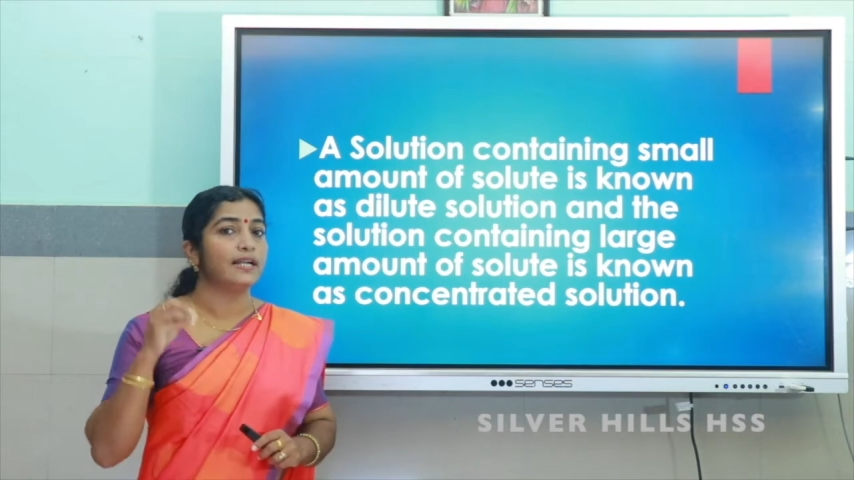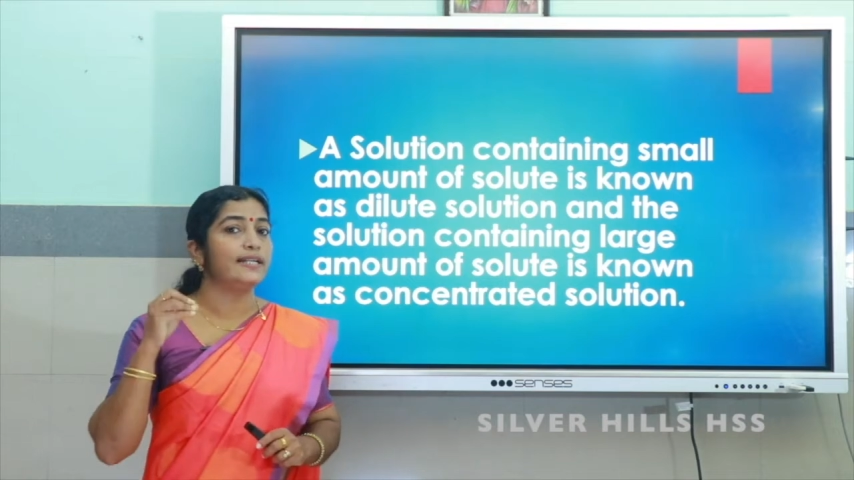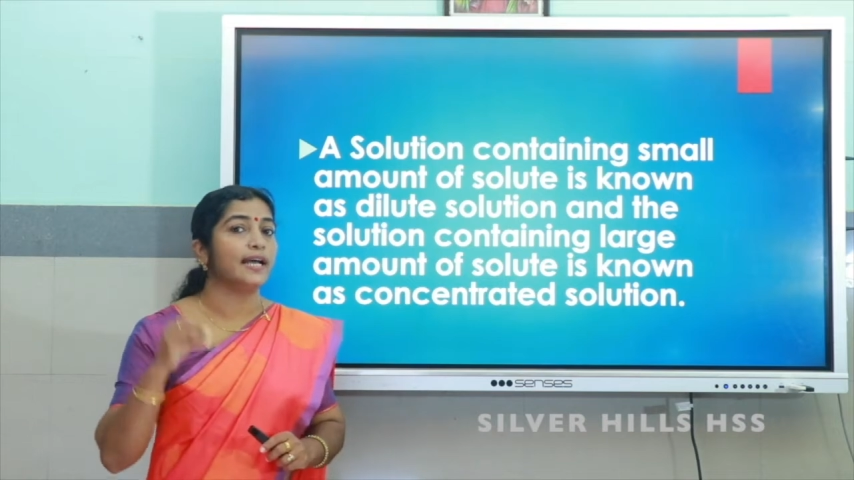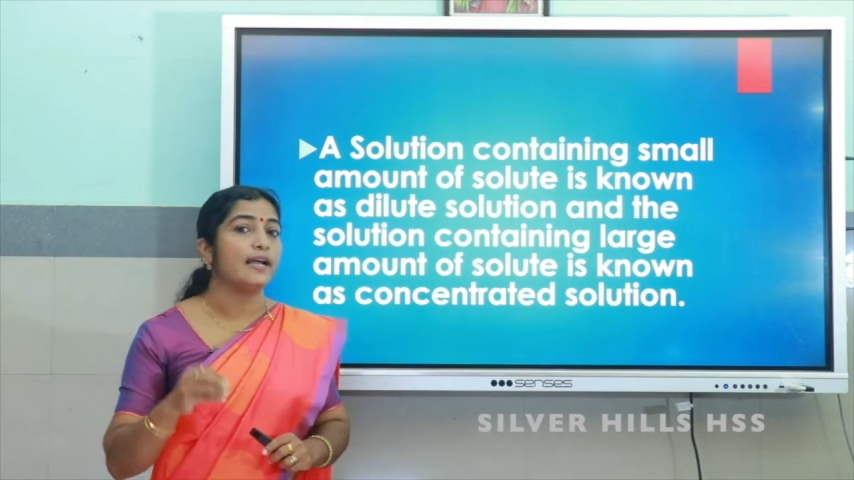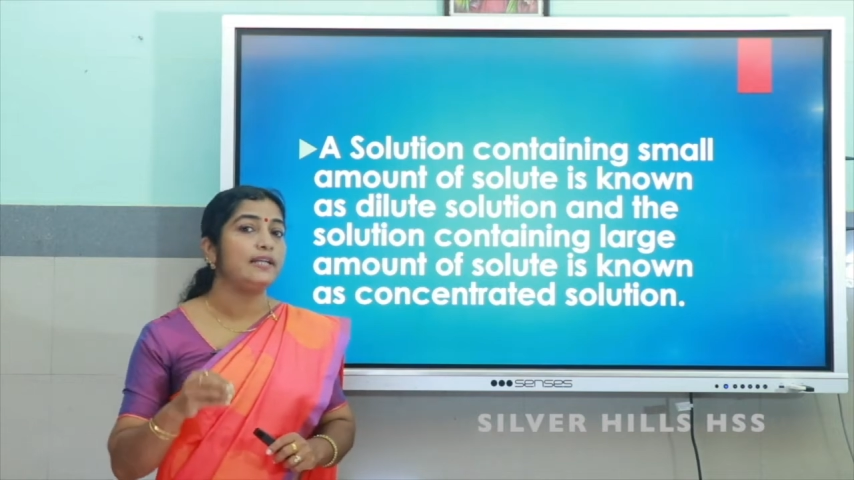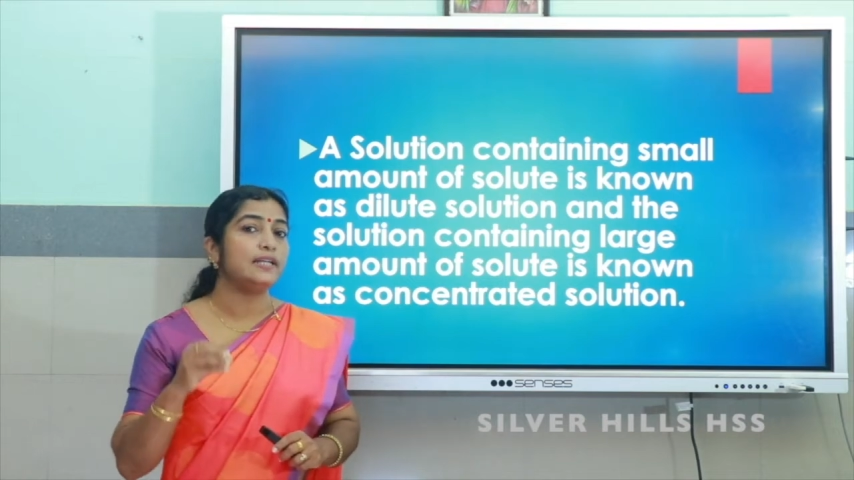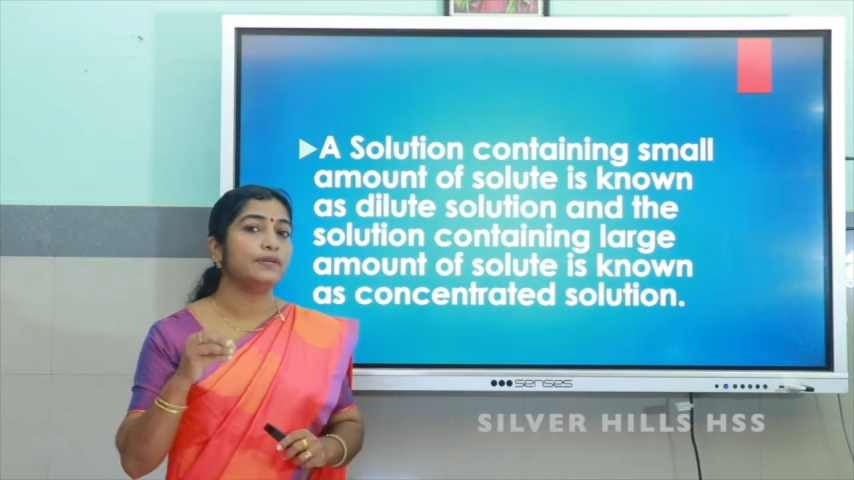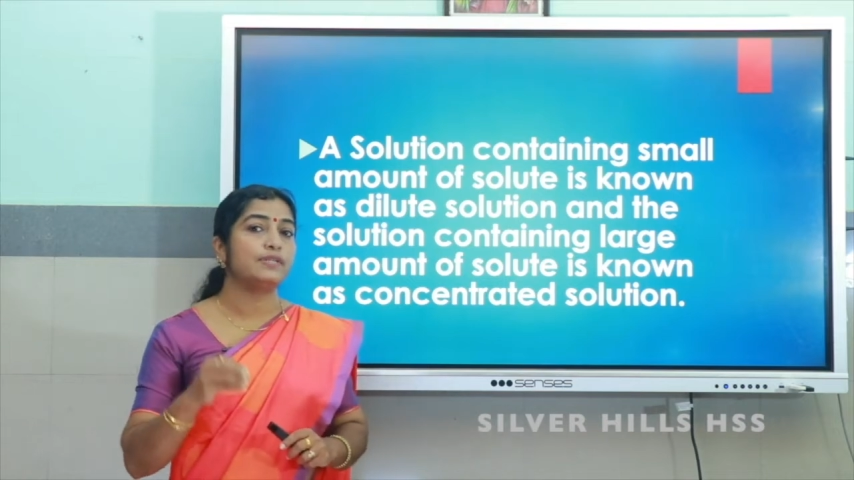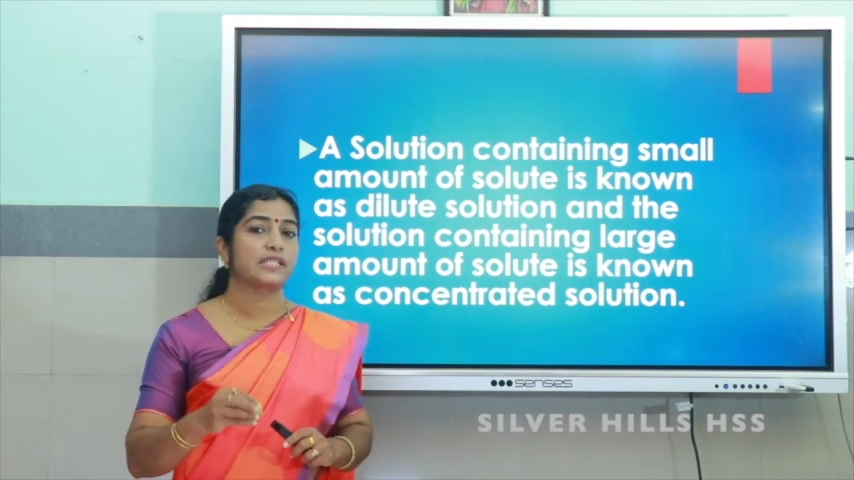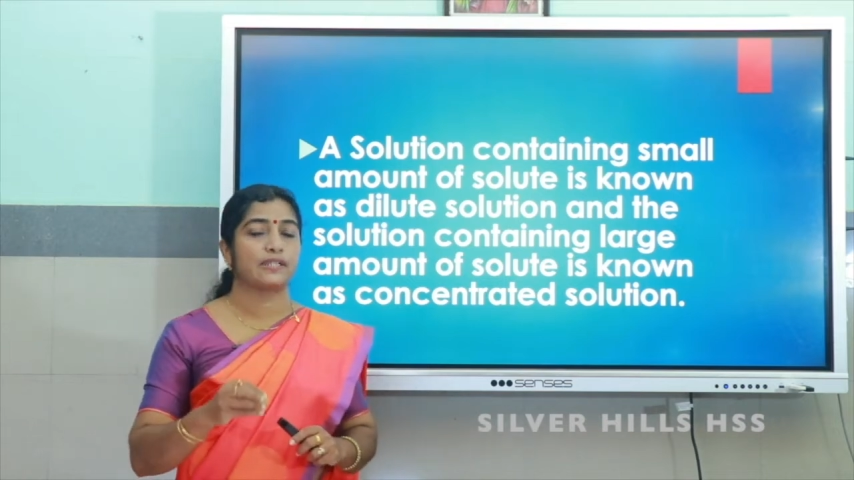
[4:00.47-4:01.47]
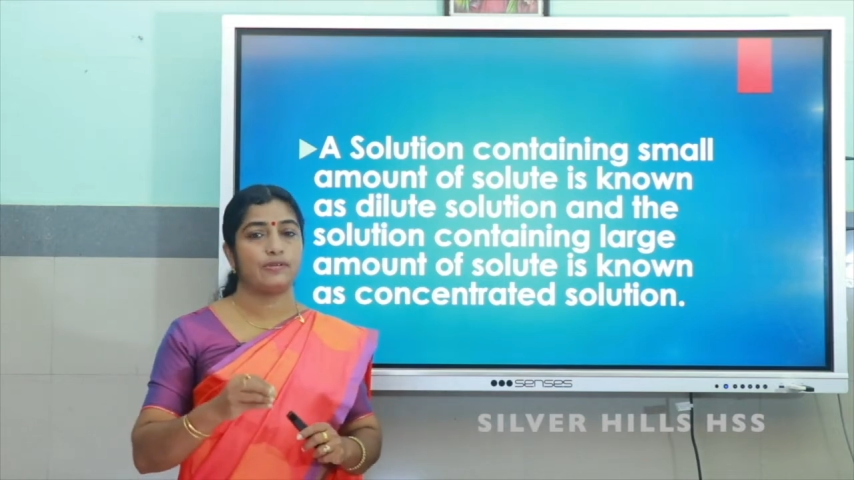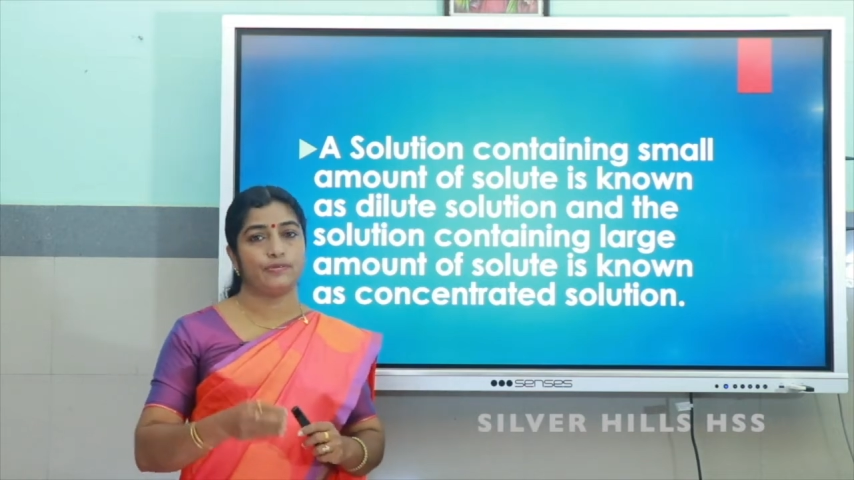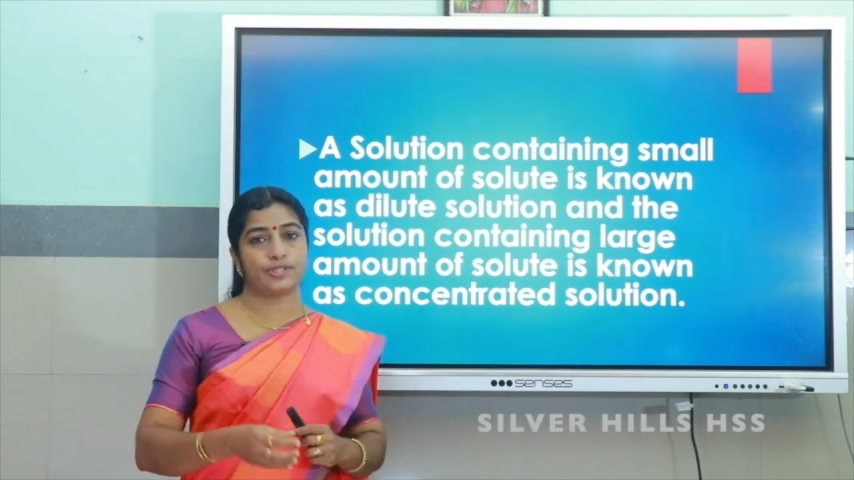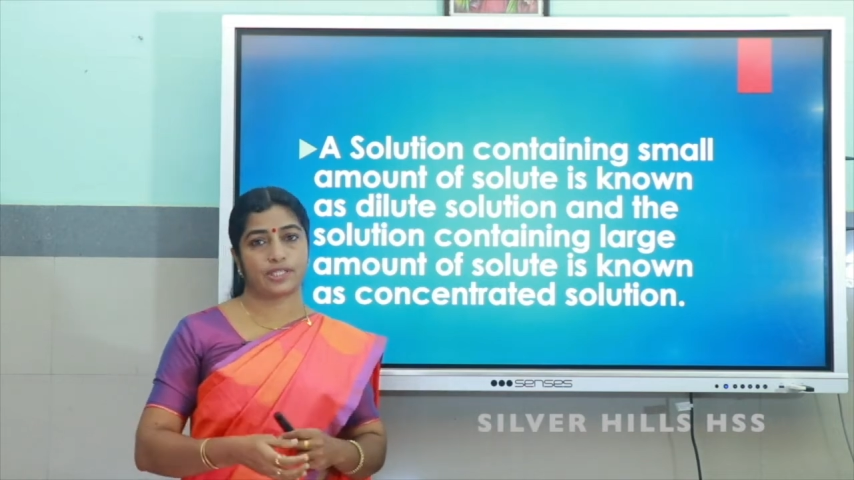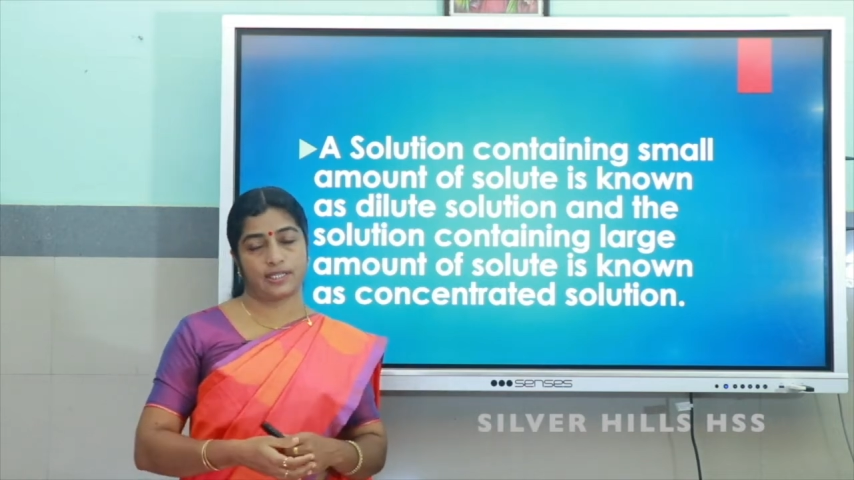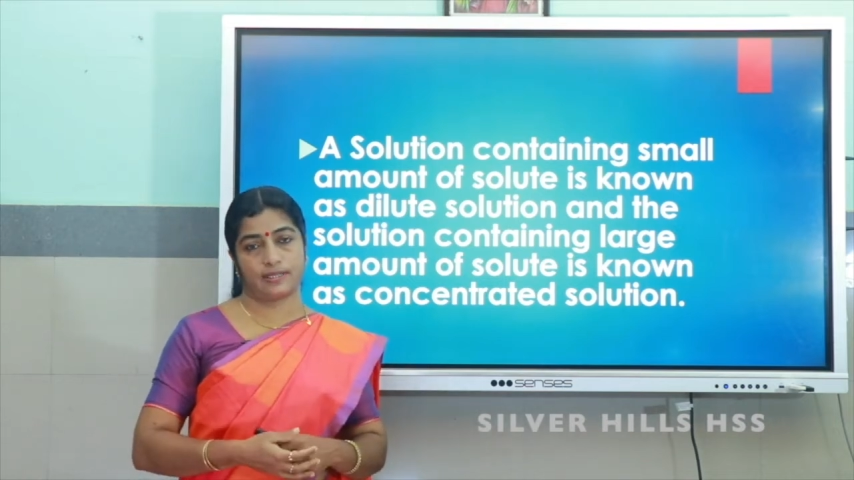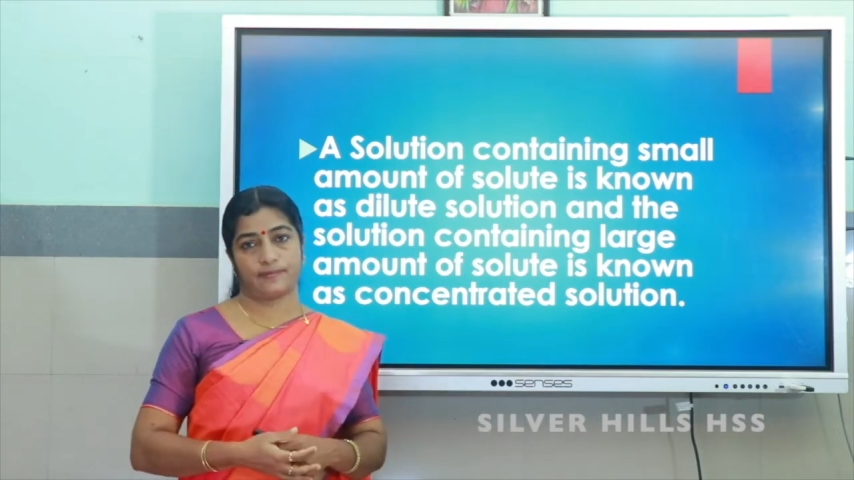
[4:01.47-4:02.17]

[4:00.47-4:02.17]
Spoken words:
dilute solution.